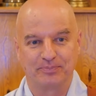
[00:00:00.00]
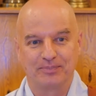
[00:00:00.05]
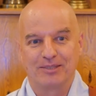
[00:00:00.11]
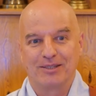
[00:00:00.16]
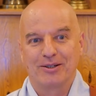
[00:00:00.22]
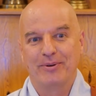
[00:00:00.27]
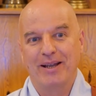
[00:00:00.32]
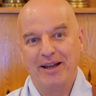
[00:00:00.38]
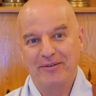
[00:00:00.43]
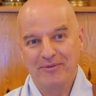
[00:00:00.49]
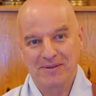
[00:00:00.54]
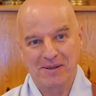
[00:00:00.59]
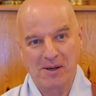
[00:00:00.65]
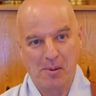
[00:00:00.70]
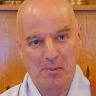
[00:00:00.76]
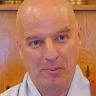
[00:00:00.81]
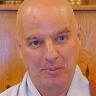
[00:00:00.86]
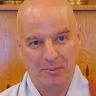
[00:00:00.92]
So we have
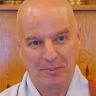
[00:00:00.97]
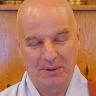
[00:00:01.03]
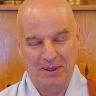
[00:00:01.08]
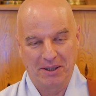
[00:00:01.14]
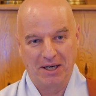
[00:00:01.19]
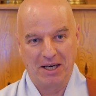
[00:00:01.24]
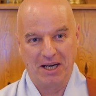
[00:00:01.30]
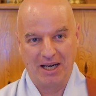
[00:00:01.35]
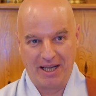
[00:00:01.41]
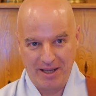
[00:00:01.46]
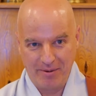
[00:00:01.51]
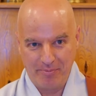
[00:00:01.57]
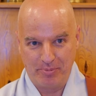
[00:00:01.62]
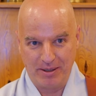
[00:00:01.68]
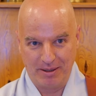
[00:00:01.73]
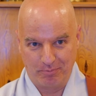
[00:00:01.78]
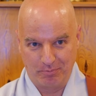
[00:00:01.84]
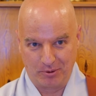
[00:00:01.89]
some lay
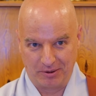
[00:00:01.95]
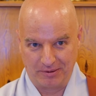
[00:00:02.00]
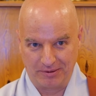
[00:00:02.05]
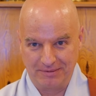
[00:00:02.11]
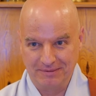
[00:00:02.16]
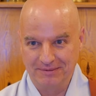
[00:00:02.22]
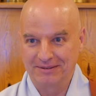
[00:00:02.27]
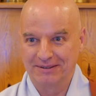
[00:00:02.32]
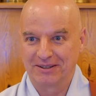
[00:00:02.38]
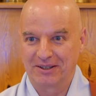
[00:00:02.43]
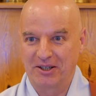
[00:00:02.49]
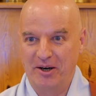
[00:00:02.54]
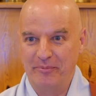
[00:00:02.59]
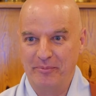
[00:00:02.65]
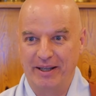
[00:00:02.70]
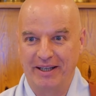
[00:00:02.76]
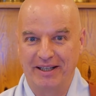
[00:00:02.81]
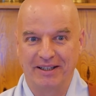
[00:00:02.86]
people
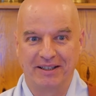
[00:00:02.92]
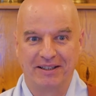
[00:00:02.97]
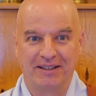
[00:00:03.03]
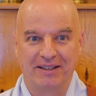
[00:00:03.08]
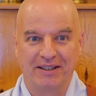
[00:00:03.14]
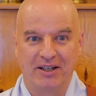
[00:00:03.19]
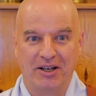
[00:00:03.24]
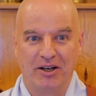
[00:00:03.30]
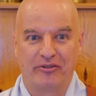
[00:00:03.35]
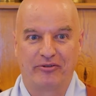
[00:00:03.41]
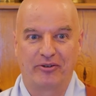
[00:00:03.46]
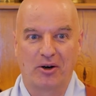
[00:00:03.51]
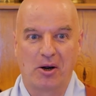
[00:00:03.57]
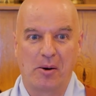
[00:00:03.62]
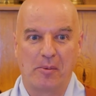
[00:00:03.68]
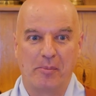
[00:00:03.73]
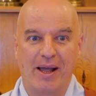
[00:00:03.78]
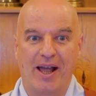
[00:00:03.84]
coming
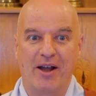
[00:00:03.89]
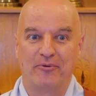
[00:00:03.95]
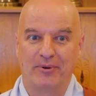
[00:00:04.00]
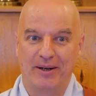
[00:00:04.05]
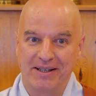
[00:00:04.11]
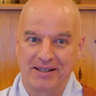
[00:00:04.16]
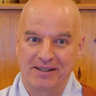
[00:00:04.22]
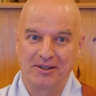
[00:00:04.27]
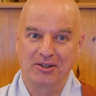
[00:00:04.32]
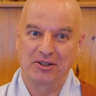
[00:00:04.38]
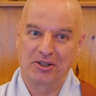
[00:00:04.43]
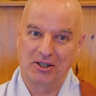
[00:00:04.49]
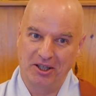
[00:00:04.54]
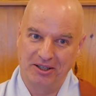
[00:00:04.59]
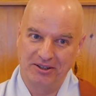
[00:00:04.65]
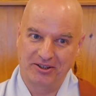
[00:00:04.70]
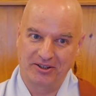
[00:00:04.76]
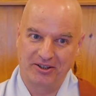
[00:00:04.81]
from a Western
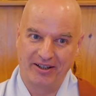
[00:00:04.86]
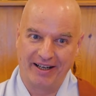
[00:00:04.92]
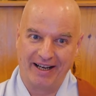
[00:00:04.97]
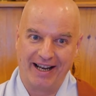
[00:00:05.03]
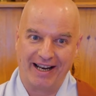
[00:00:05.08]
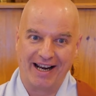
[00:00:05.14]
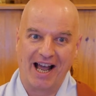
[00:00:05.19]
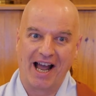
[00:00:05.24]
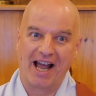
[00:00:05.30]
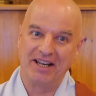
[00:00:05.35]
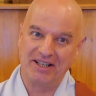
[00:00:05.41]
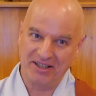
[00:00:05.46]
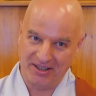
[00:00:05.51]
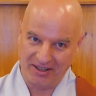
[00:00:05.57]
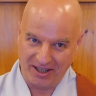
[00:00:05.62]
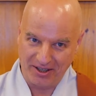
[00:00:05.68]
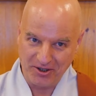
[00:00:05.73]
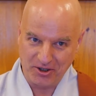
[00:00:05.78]
country, and I
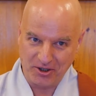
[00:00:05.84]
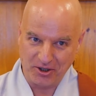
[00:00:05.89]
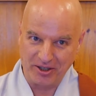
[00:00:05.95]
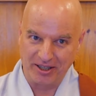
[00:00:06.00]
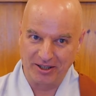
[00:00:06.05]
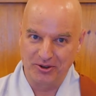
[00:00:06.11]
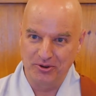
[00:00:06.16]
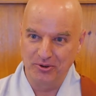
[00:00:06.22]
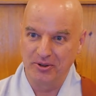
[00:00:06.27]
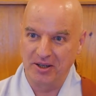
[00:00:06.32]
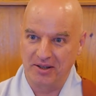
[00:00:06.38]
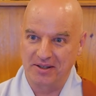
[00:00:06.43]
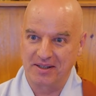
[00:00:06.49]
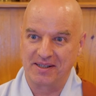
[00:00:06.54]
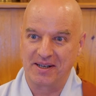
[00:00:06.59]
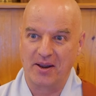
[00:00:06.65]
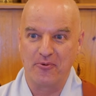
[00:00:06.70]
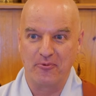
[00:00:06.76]
intentionally do not
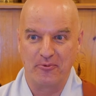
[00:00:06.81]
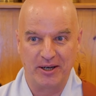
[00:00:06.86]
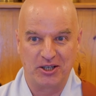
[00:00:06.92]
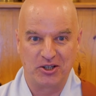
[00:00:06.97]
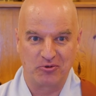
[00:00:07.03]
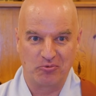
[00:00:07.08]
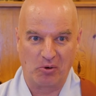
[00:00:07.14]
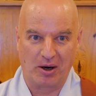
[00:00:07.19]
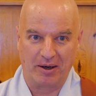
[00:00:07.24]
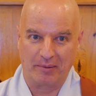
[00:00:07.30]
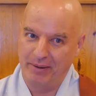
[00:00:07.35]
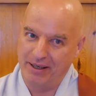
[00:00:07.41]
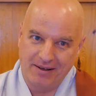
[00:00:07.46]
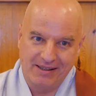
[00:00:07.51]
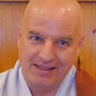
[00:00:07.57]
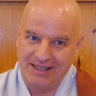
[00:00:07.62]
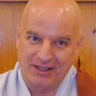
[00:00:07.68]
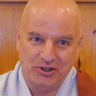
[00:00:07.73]
say which one,
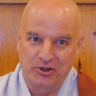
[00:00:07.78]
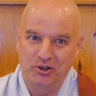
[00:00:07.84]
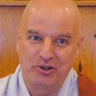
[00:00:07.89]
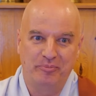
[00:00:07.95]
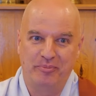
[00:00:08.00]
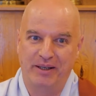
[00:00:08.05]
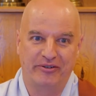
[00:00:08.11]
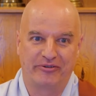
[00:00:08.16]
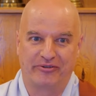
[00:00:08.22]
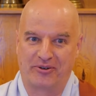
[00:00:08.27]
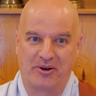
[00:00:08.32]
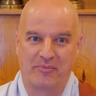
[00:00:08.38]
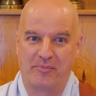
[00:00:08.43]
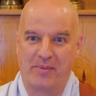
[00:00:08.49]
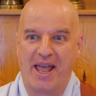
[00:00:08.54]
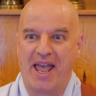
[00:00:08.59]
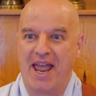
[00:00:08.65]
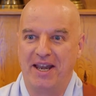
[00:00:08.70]
because it could be
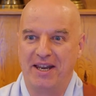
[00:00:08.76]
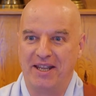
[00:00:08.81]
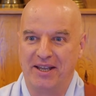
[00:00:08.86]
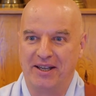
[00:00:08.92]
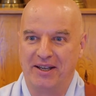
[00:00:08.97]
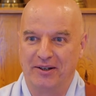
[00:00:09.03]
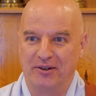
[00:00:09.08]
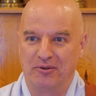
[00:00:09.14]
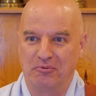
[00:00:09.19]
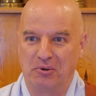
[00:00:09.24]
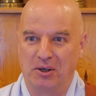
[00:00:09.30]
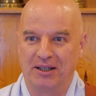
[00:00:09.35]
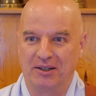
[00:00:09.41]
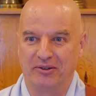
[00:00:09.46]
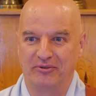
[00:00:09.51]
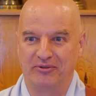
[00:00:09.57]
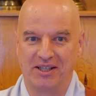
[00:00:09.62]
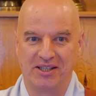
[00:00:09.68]
from any one
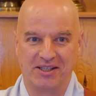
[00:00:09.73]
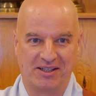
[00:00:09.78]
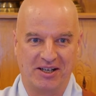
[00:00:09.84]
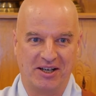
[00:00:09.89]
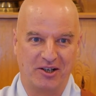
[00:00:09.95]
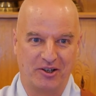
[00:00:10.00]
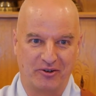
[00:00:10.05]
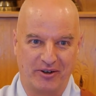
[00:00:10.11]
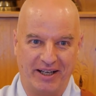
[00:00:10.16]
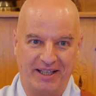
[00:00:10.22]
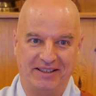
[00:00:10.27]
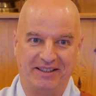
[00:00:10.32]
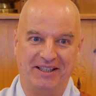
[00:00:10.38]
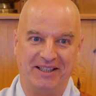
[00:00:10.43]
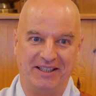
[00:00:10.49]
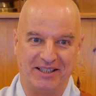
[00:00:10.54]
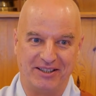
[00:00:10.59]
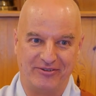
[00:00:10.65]
of these great
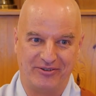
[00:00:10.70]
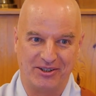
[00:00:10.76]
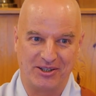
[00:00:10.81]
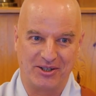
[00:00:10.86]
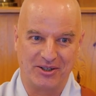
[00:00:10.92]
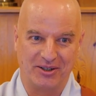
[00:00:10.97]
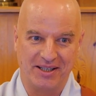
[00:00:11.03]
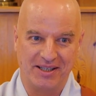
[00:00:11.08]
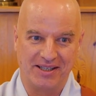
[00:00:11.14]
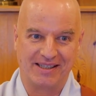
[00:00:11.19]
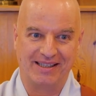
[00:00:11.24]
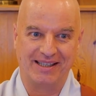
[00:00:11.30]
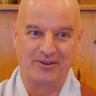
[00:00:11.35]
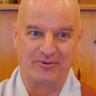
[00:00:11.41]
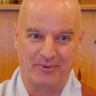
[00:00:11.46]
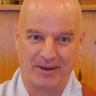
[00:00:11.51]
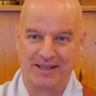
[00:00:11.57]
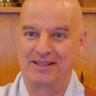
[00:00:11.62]

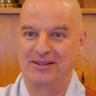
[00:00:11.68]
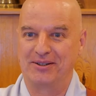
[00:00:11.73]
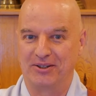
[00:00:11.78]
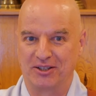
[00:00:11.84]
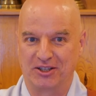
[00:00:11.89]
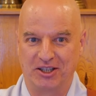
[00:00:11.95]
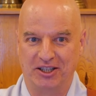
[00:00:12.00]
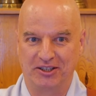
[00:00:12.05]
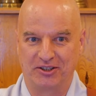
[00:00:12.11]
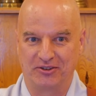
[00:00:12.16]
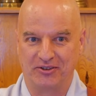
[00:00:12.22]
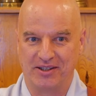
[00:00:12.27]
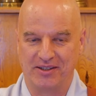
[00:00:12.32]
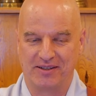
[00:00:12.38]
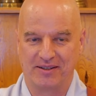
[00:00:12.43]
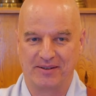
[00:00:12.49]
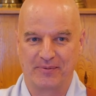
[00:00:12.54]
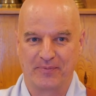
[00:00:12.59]
individualistic Western
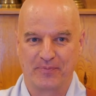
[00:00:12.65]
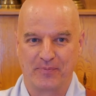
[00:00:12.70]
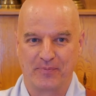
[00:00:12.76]
countries.